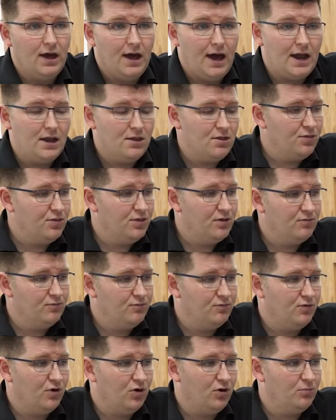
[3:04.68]
Anything
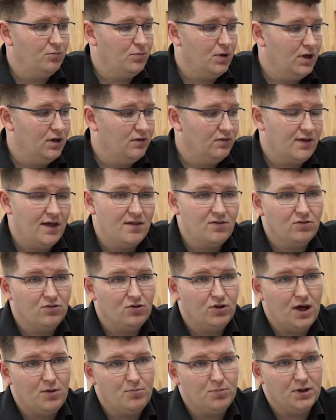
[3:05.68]
from
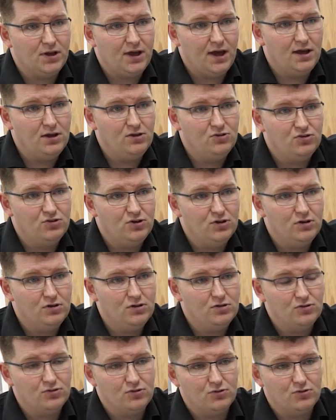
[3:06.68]
dental applications